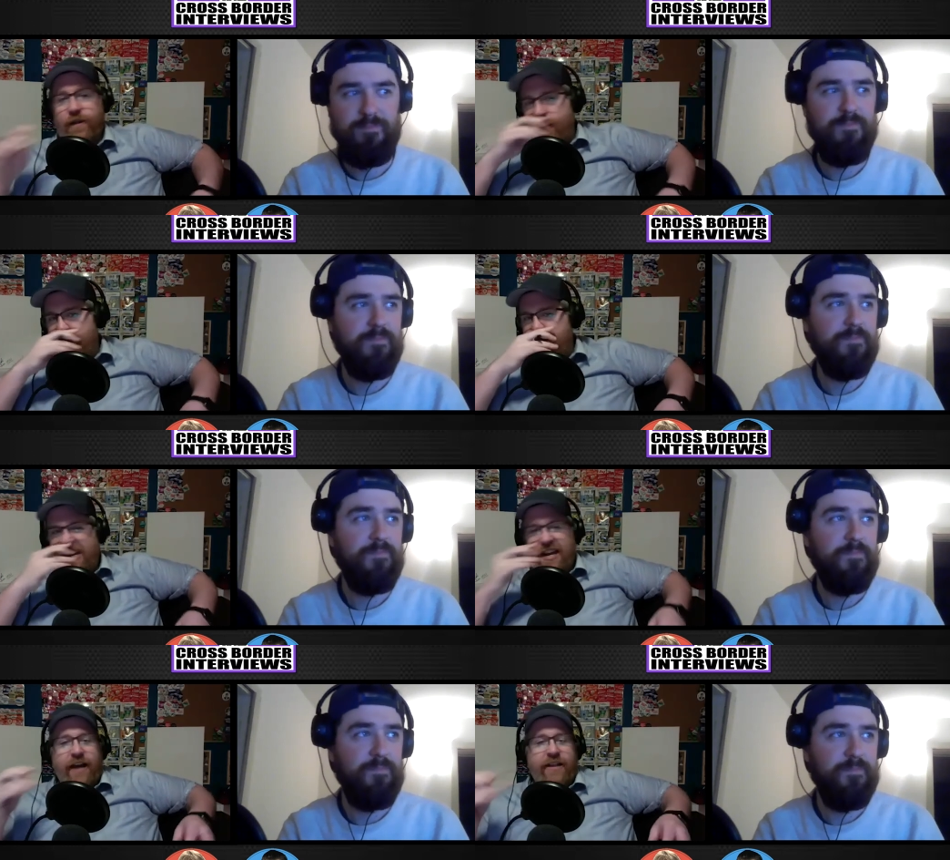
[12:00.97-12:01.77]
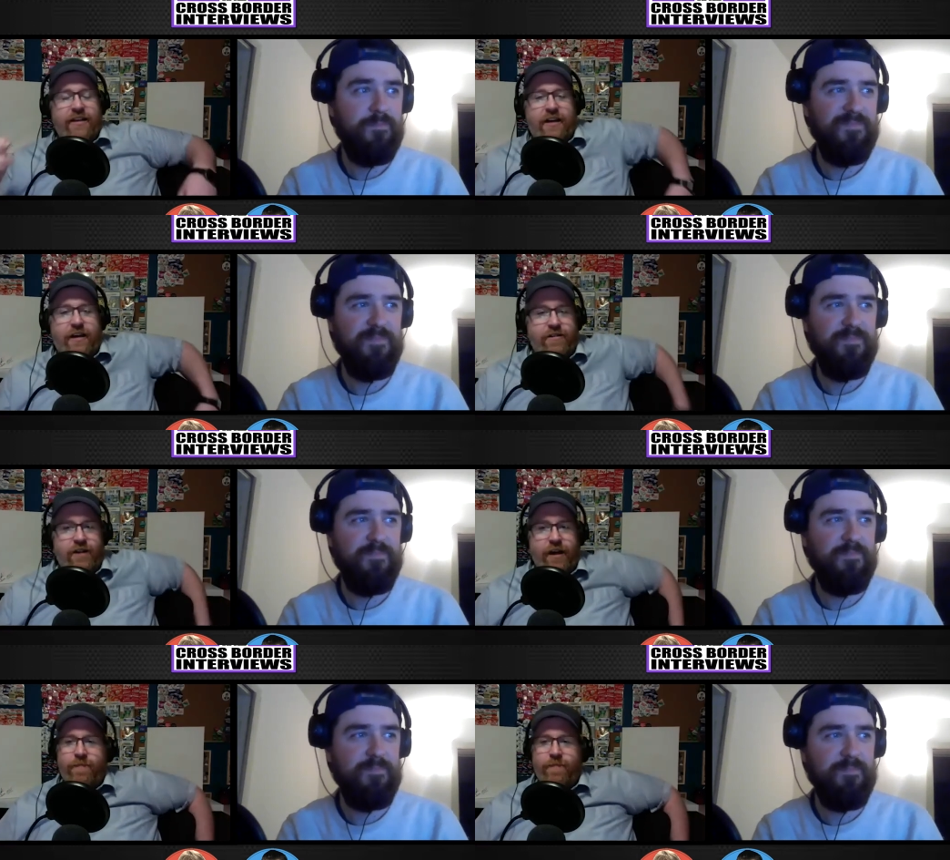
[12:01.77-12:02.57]
Speaker 1: PI the entire time.
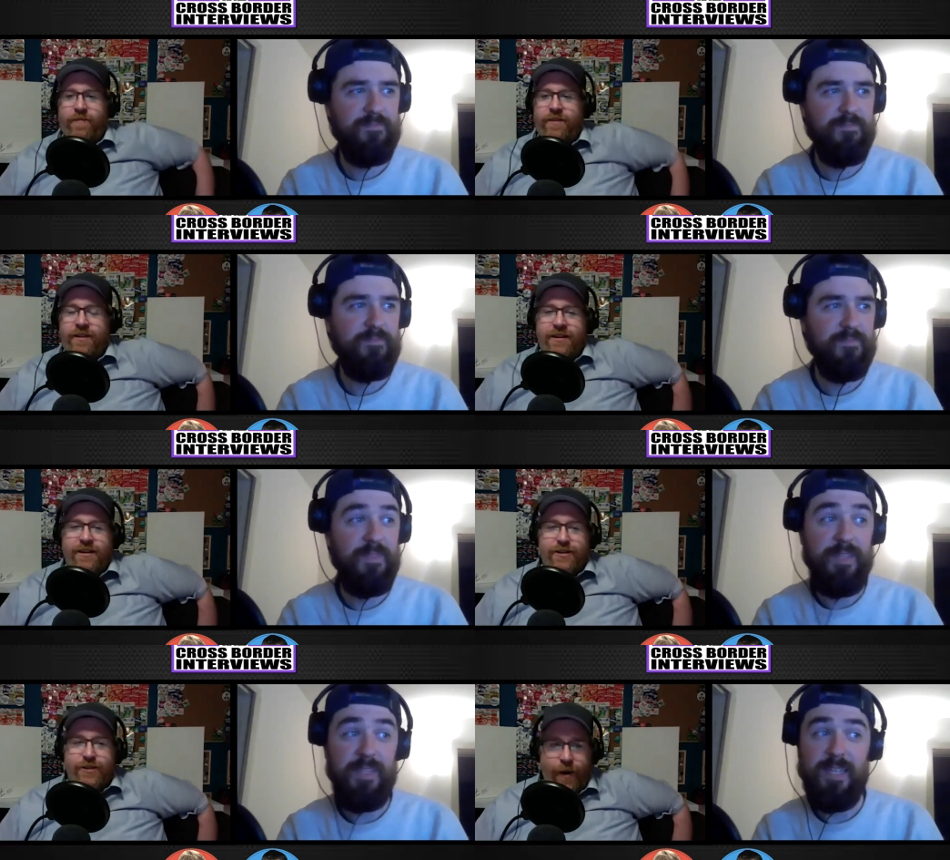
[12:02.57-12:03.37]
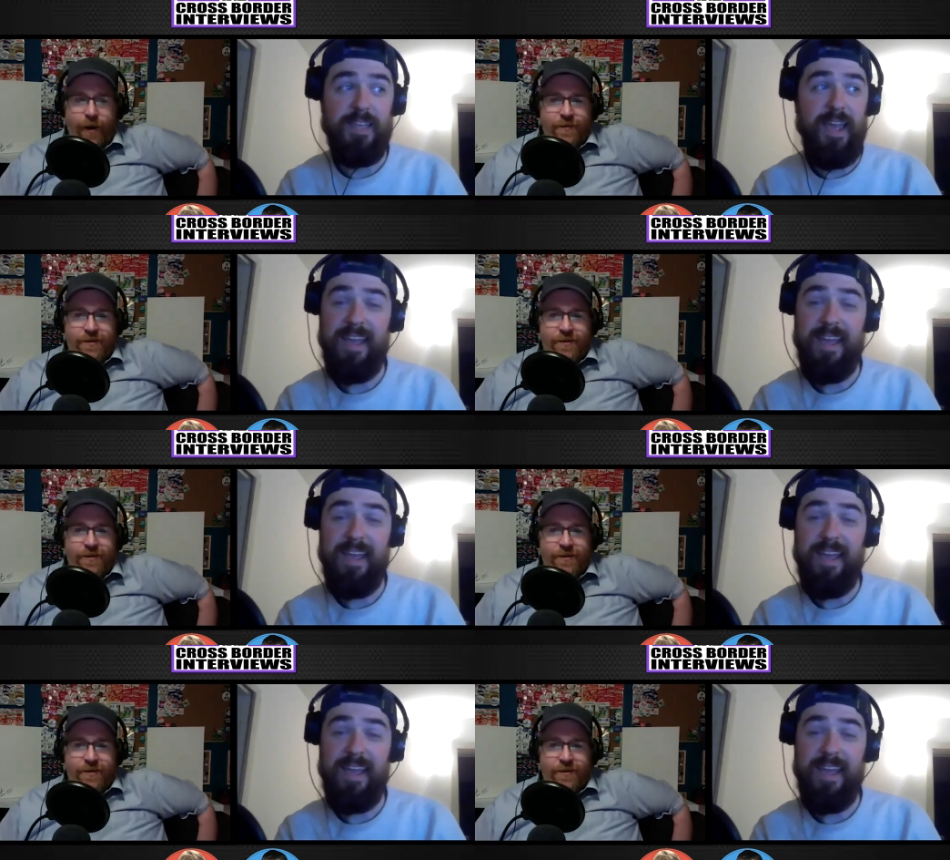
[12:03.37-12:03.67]
So